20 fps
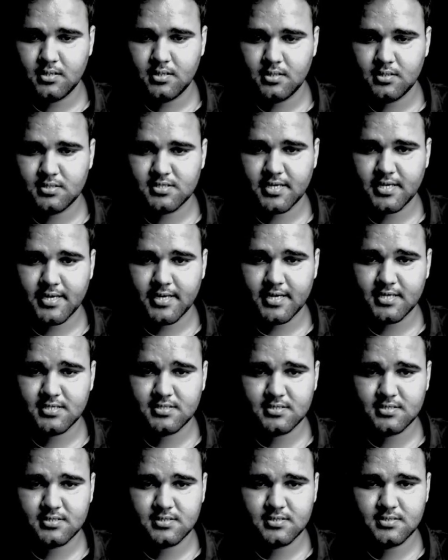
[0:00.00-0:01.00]
Say
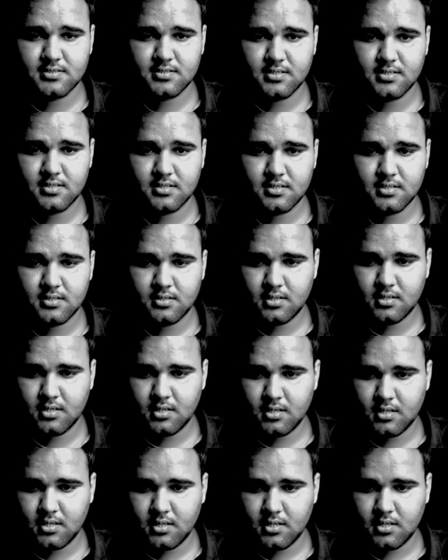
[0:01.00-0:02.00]
yes.
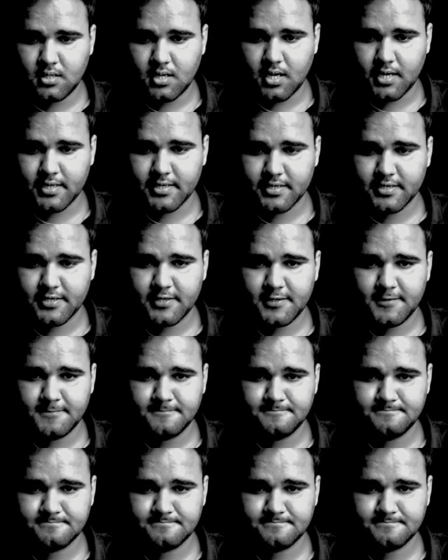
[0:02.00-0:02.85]
I agree.